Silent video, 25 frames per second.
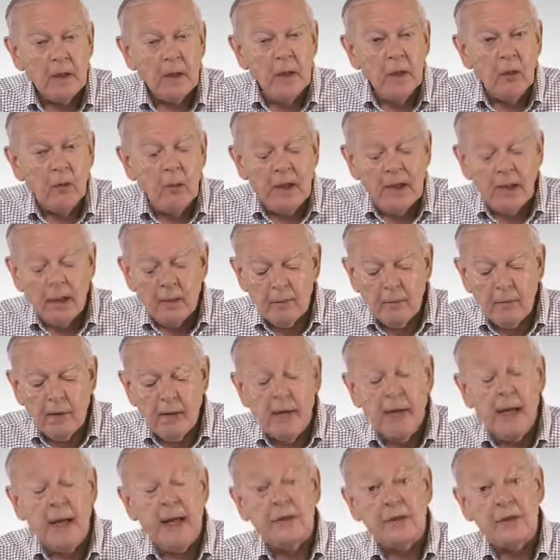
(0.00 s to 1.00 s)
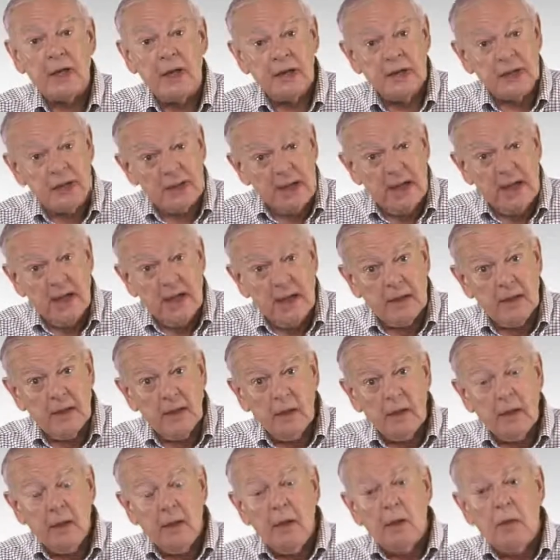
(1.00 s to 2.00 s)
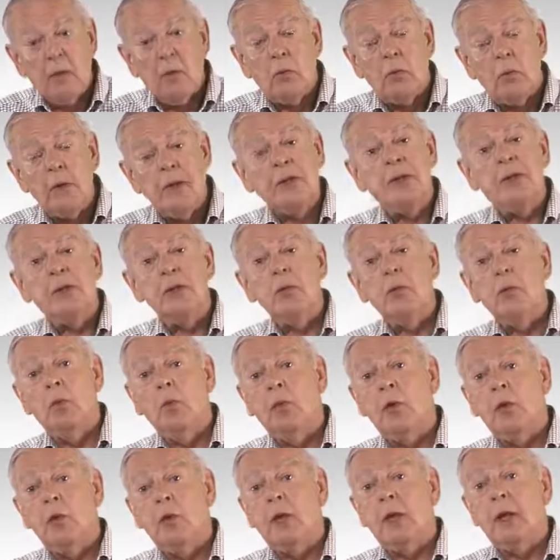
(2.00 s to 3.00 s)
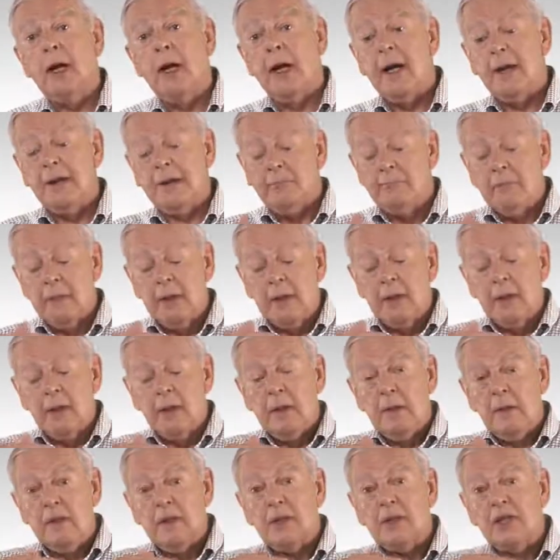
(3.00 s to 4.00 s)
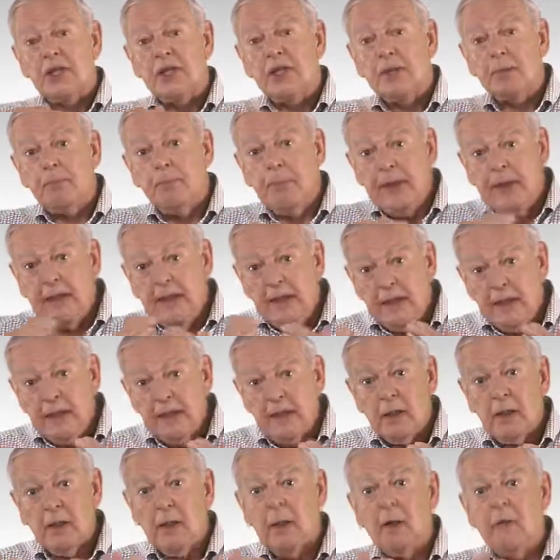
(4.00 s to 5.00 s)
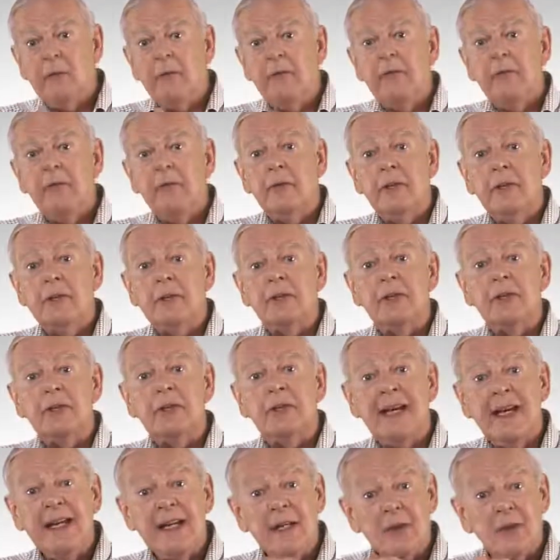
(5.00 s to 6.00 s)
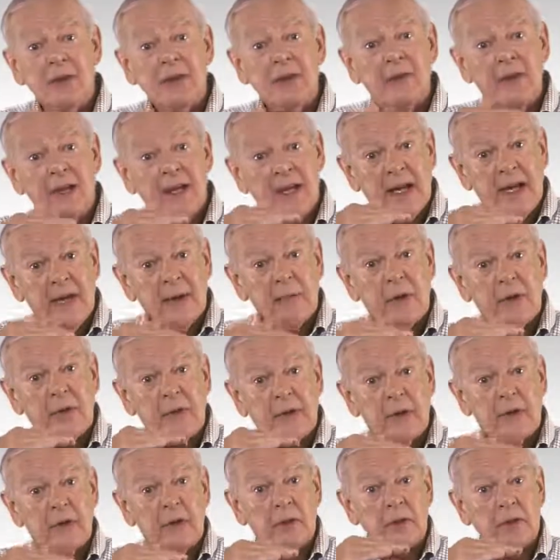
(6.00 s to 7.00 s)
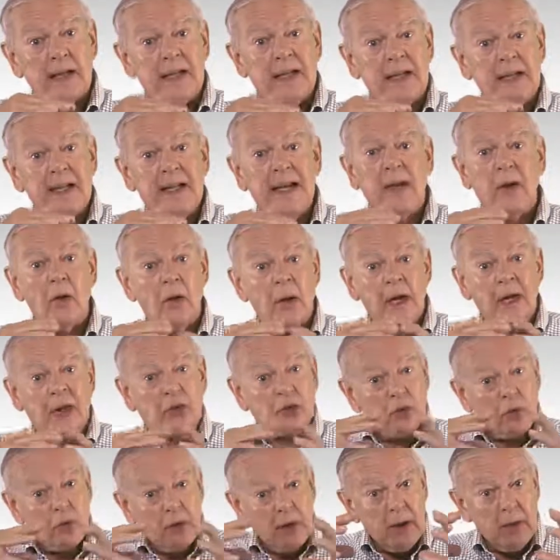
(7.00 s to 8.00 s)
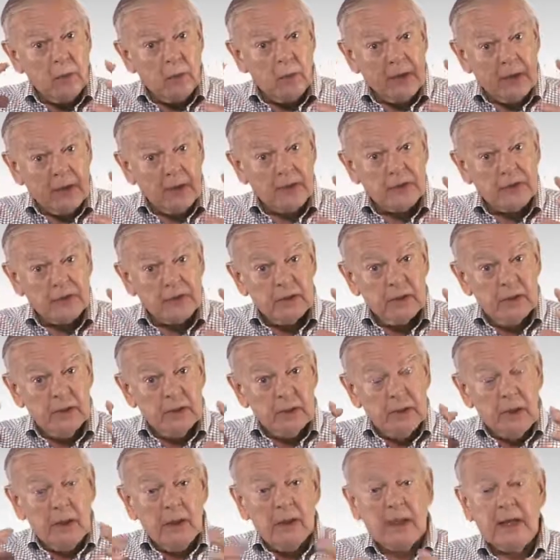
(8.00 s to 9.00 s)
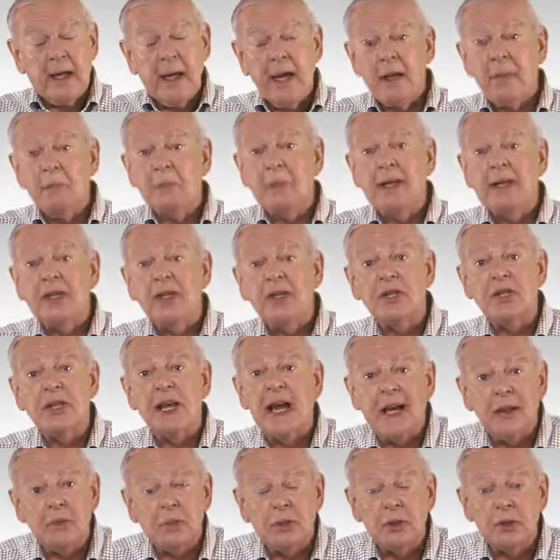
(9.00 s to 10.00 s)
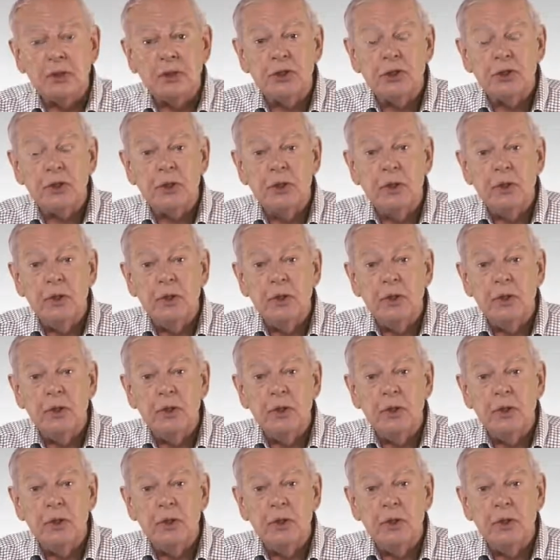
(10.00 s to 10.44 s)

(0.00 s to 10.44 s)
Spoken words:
Well, as I said, recent work on the speed of these layers of enamel that are laid down like tree rings can be established.